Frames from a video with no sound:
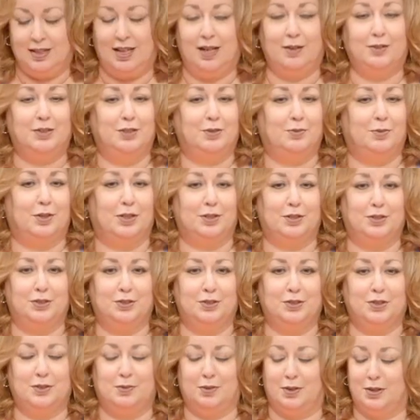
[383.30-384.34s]
i would do one or
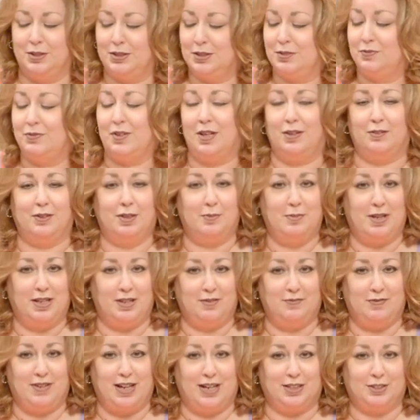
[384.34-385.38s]
two squirts following the
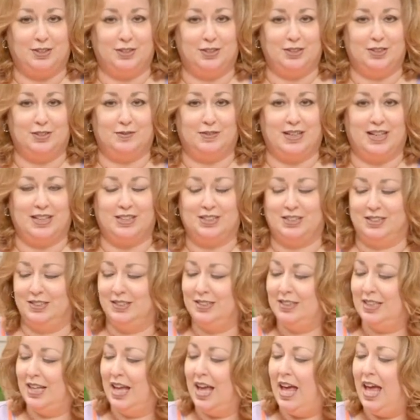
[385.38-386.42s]
manufacturer's
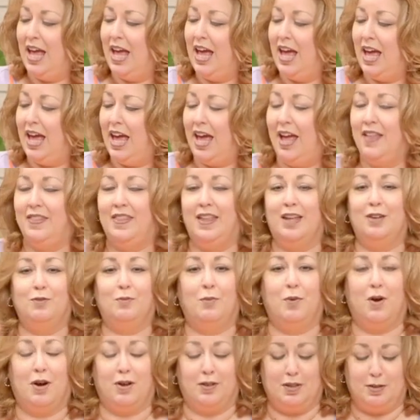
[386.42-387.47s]
direction, and
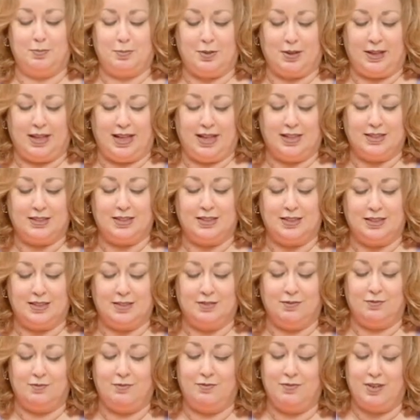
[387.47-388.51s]
then water the plant
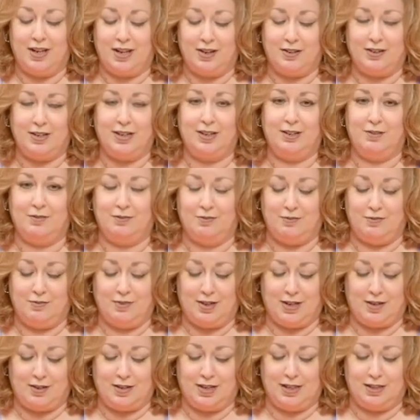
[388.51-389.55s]
very,
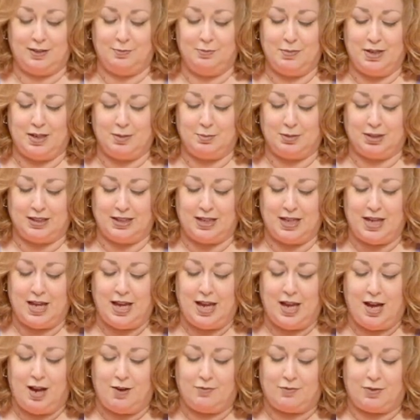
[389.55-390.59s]
very minimally
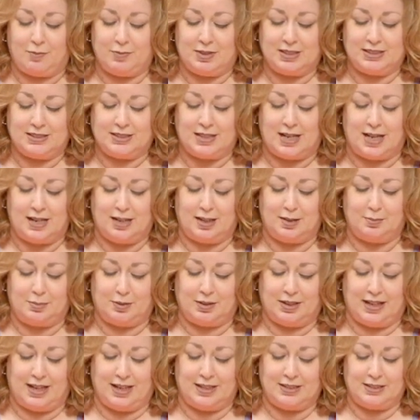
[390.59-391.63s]
from the side of the
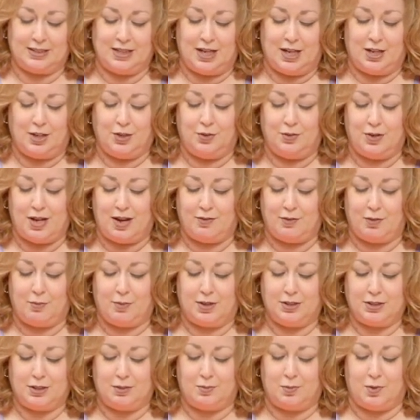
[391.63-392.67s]
plant. You never
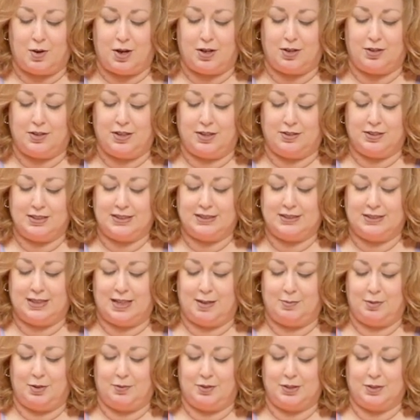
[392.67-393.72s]
want to water near the
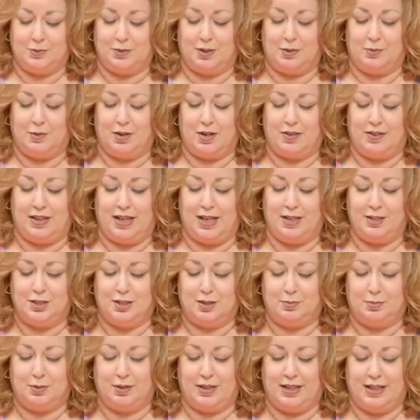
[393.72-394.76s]
stem. You always want to water the edge of
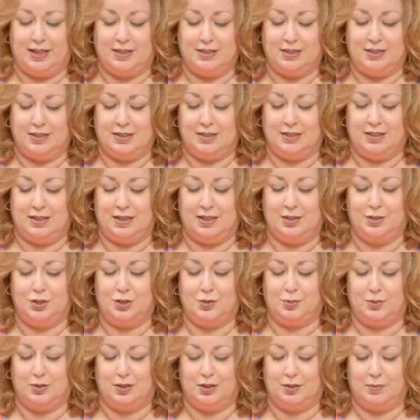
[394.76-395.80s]
the plant and
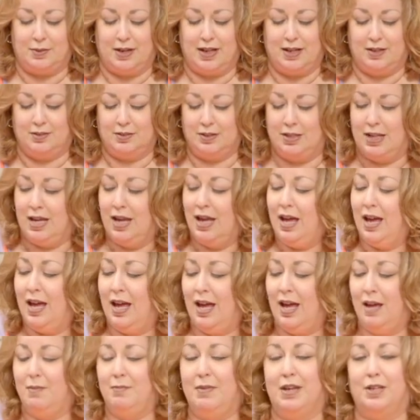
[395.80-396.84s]
twirl around
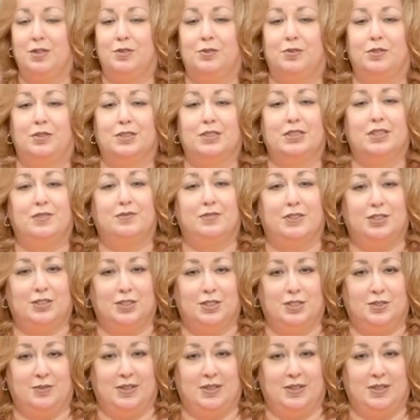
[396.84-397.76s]
and make sure there's sufficient